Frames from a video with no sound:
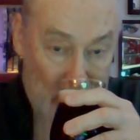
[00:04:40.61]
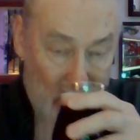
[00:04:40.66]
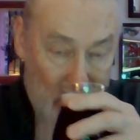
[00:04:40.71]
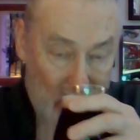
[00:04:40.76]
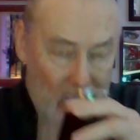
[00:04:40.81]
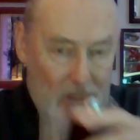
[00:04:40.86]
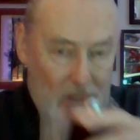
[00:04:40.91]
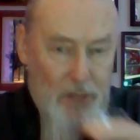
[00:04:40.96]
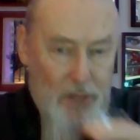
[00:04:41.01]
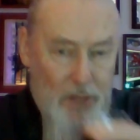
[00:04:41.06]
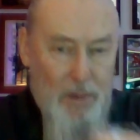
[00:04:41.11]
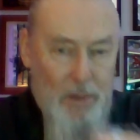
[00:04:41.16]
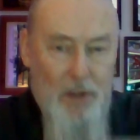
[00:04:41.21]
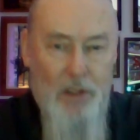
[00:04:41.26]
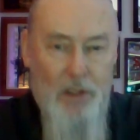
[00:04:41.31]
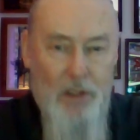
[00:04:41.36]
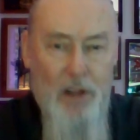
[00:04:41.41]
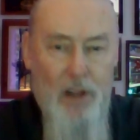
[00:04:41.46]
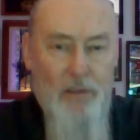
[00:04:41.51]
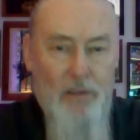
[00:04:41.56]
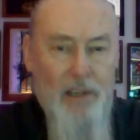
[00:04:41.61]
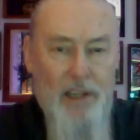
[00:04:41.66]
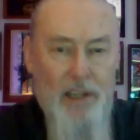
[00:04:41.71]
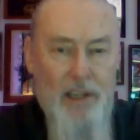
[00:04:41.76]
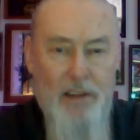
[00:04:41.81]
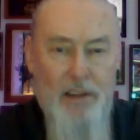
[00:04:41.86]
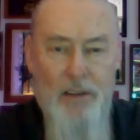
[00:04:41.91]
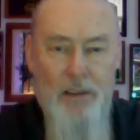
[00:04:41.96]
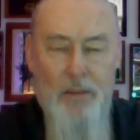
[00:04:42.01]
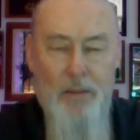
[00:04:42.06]
Oh, it smells
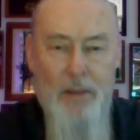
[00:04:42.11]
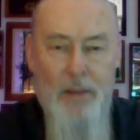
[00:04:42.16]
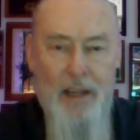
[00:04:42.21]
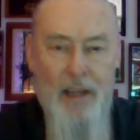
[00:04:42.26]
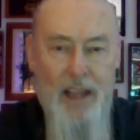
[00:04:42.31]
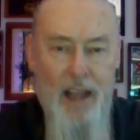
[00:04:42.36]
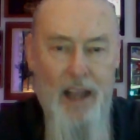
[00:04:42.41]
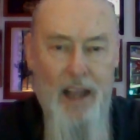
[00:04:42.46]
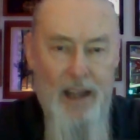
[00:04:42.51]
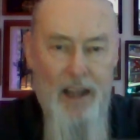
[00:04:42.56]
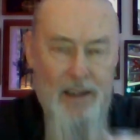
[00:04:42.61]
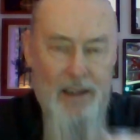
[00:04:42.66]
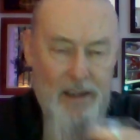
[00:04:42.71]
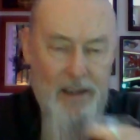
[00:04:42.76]
lovely. Oh, my God